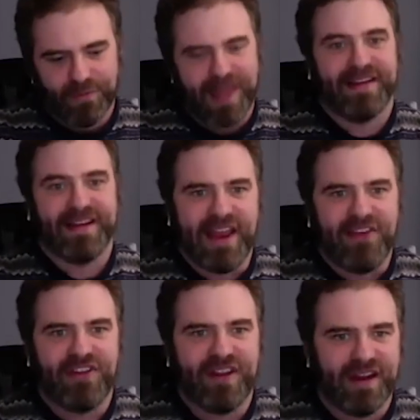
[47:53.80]

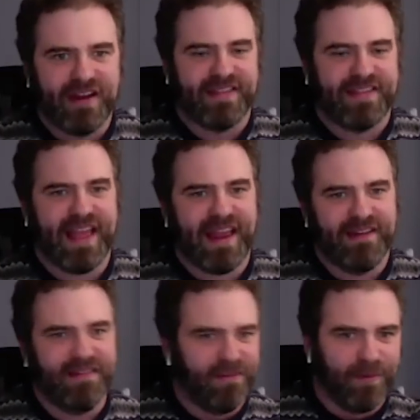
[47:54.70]
resignation and
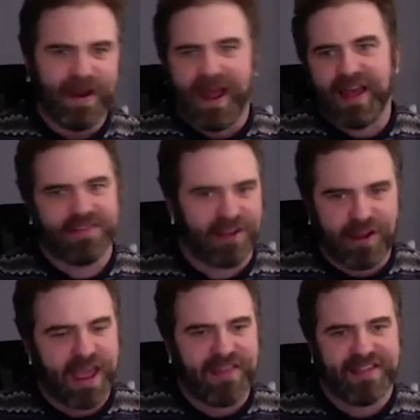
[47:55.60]
instead realize, like,
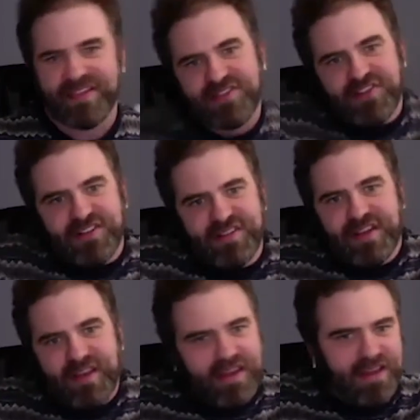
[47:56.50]
okay, this
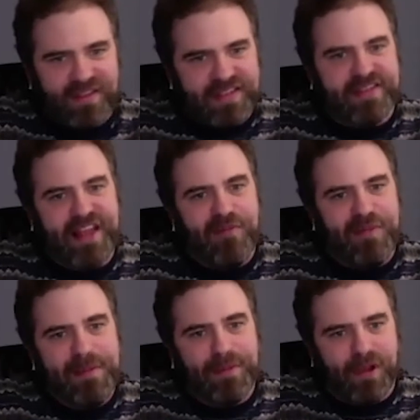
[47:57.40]
is how
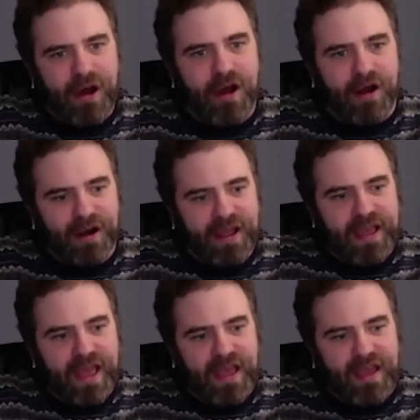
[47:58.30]
people are.
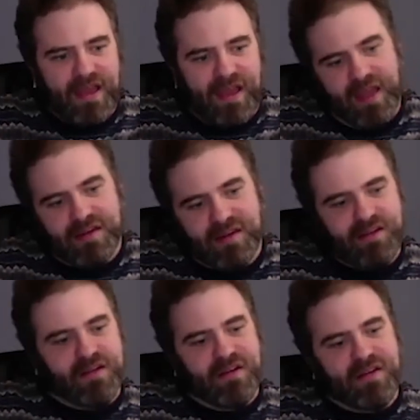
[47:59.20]
And
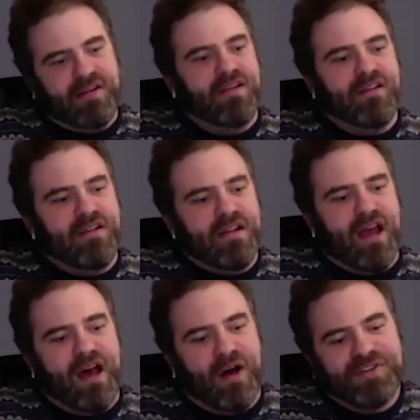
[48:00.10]

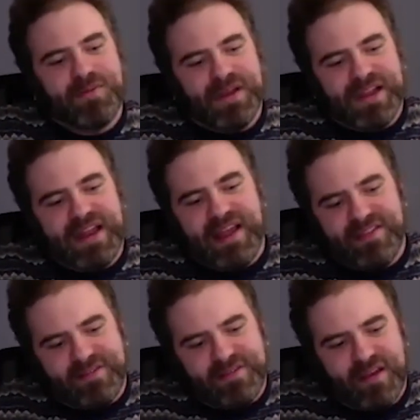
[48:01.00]
ultimately,
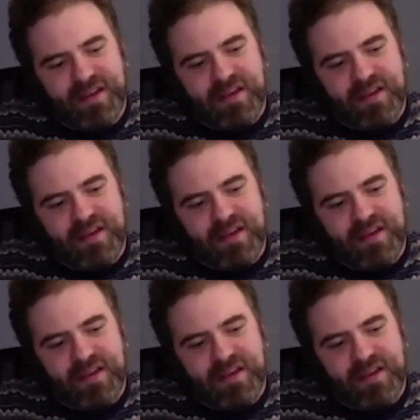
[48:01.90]
as